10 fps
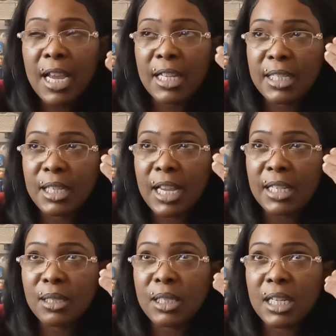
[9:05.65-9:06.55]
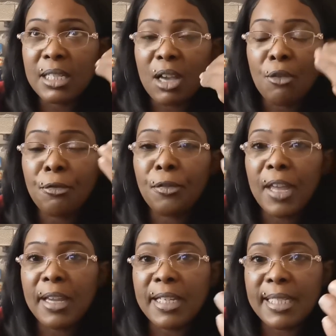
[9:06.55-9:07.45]
It's our
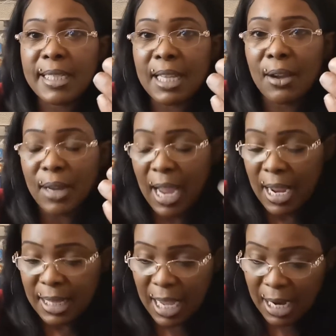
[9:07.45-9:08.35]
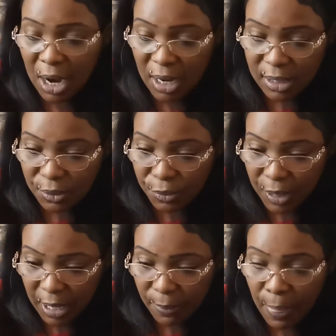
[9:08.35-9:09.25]
fears, okay? That kind of
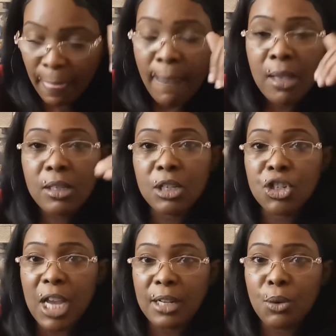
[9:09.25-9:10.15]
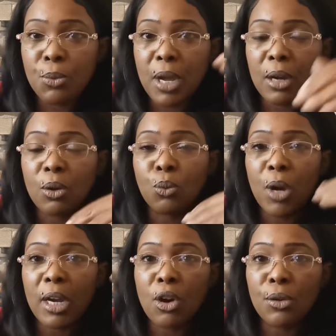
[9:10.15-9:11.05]
thing. So shadow work.
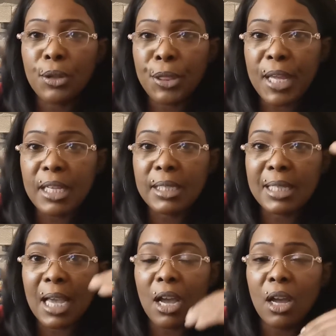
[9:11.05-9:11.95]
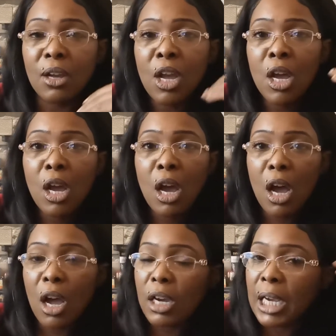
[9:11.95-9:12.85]
Work on the things that
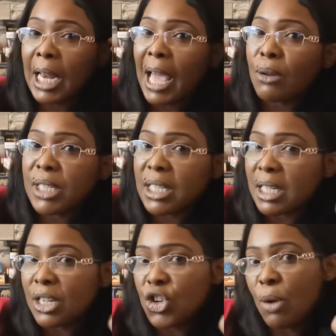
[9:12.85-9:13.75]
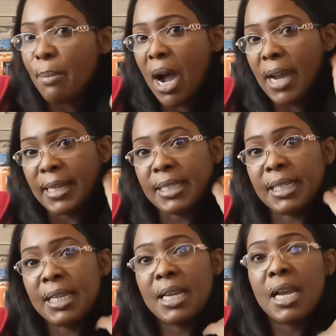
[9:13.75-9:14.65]
are clouded in your mind,